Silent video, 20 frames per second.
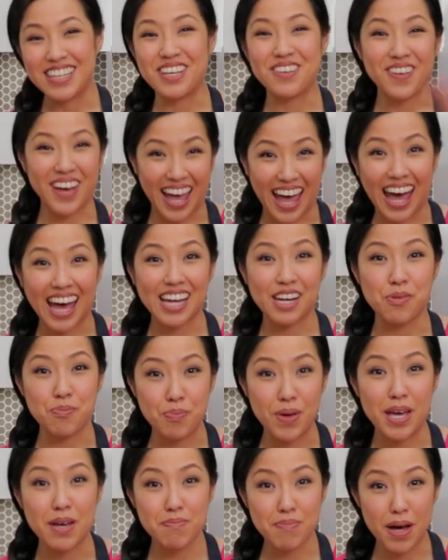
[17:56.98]
If I had a
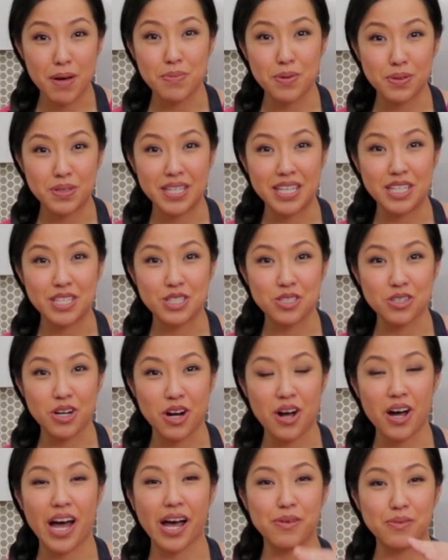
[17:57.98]
big bubble tea
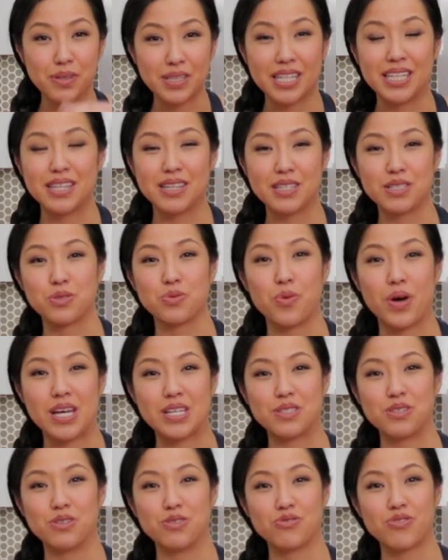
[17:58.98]
straw, I would eat this
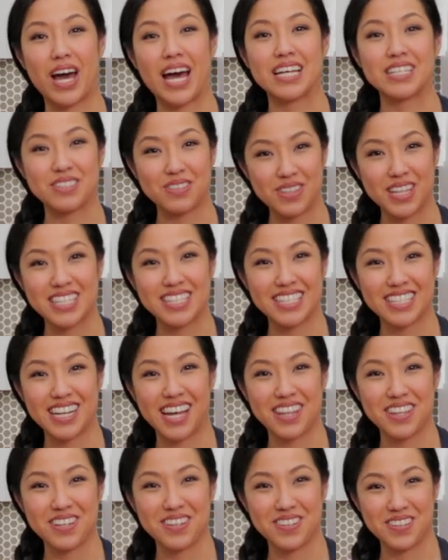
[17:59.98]
way too fast. So that's
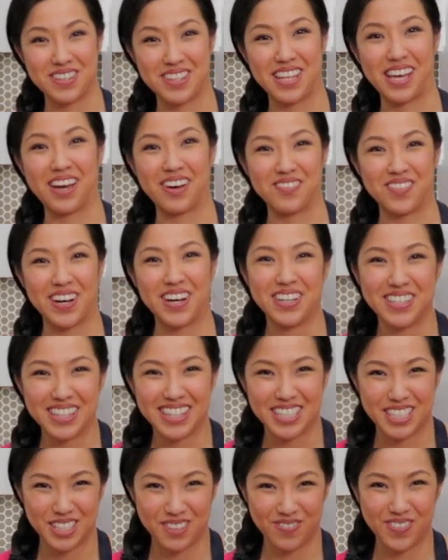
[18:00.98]
another good thing about
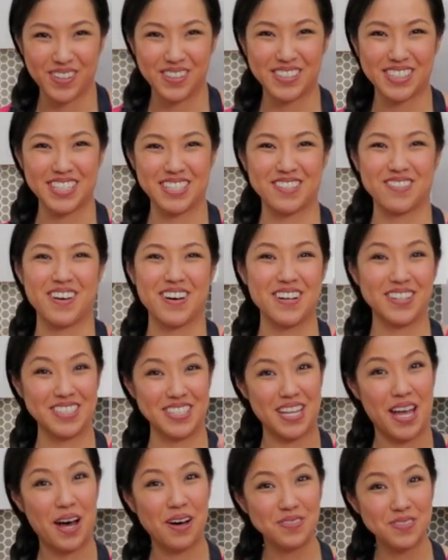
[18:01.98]
the spoon as well.
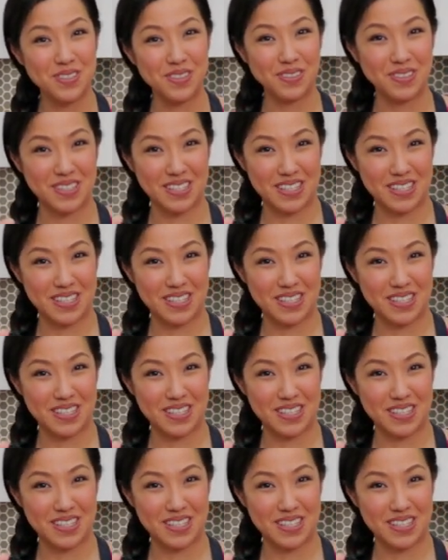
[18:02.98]
It helps you